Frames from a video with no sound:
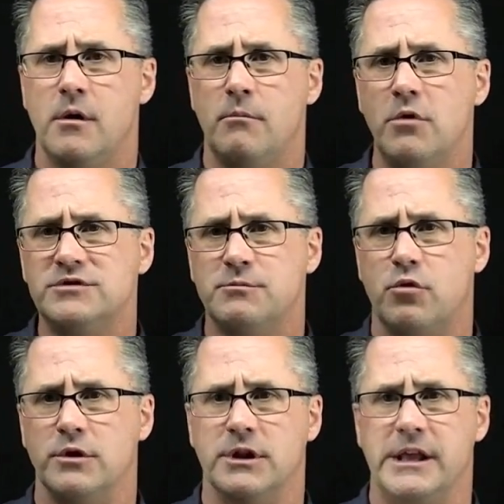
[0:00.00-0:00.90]
Most
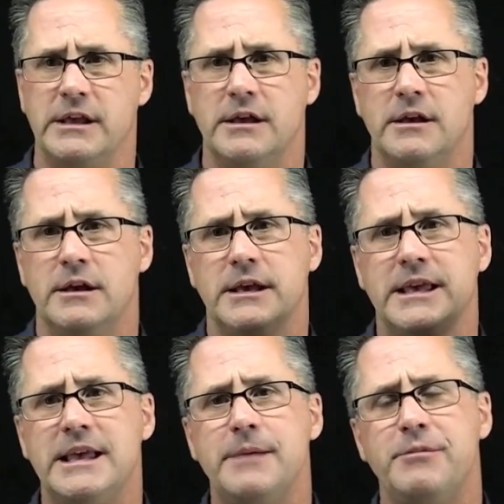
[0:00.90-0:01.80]
importantly,
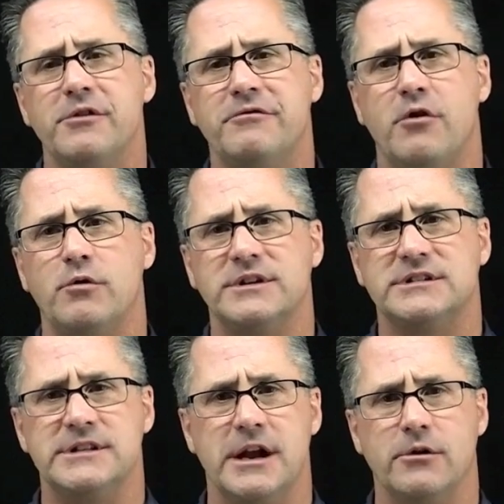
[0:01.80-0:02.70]
keep your
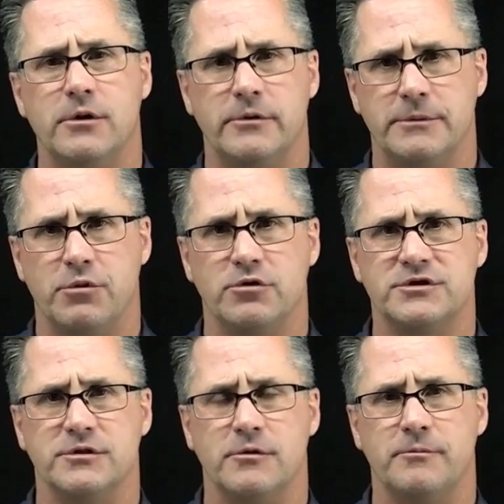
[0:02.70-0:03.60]
focus narrow and
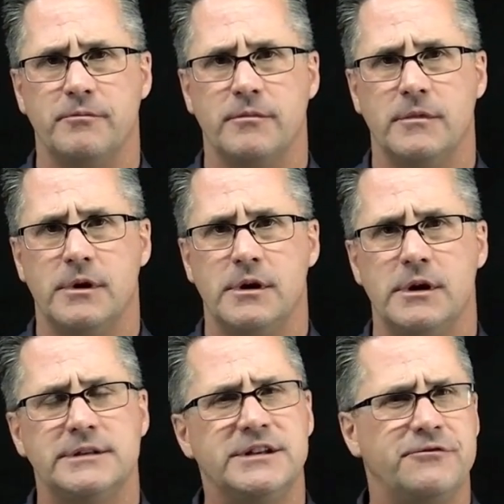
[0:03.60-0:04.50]
personal.
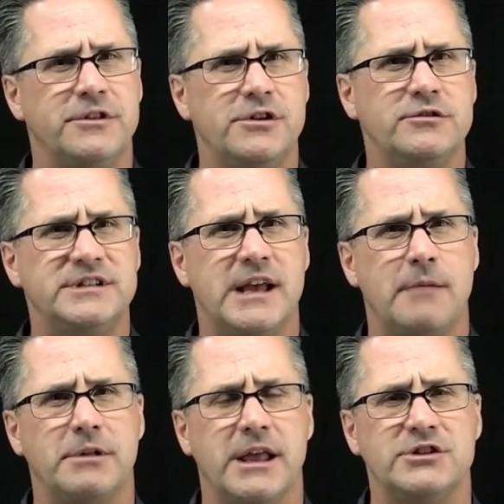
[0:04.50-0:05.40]
See, for the UC
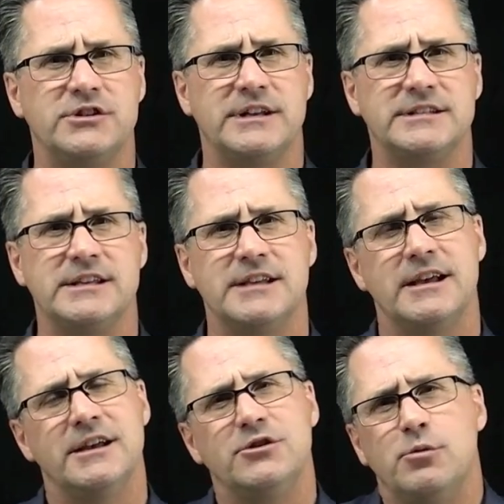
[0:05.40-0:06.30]
application essays,
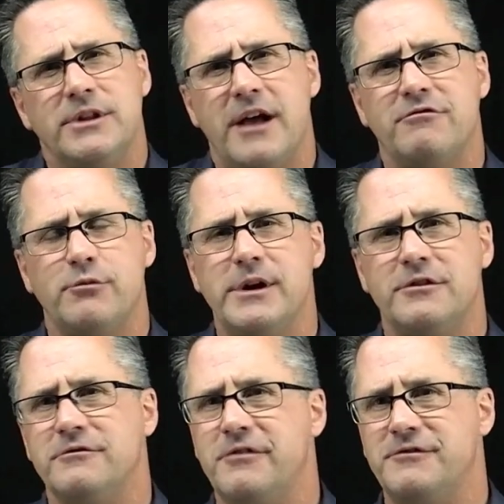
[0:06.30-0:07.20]
you only have
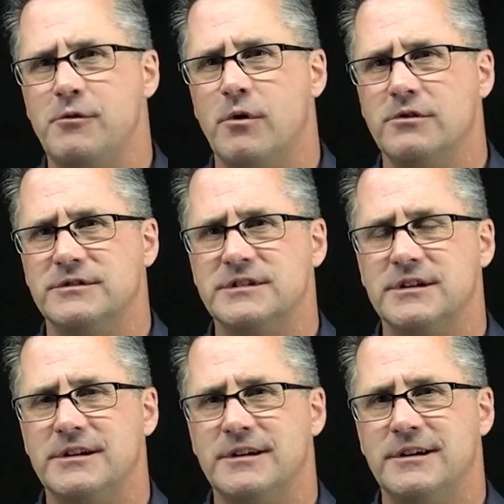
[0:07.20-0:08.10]
350 words.
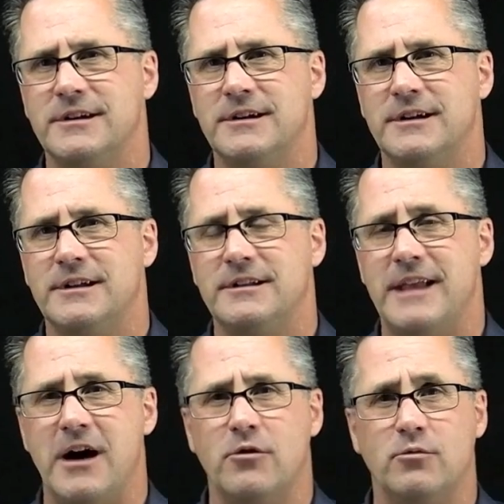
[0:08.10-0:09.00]

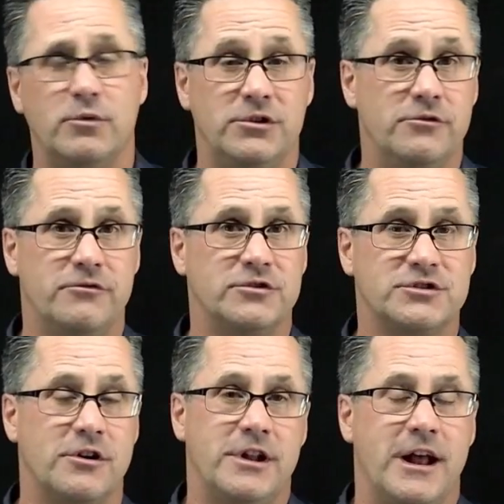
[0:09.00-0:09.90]
Now, when you first
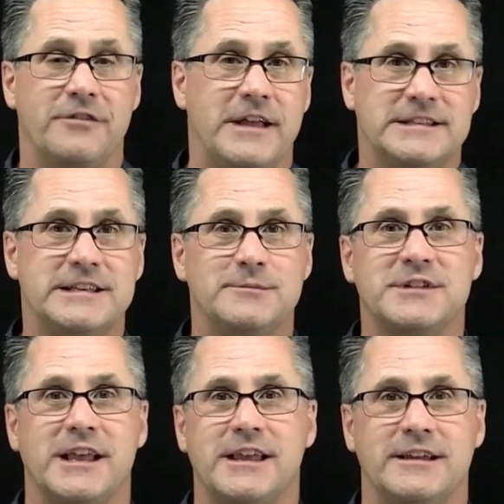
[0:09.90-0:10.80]
start out, that seems
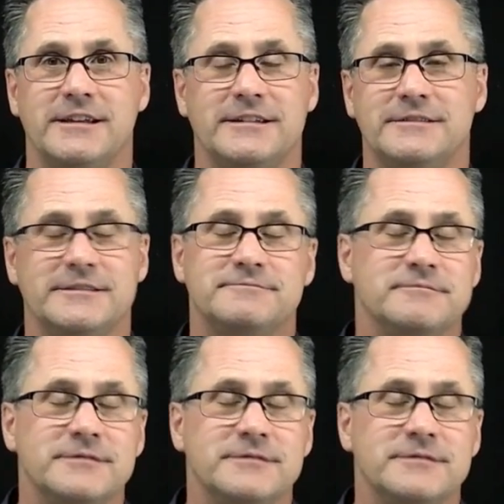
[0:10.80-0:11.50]
like an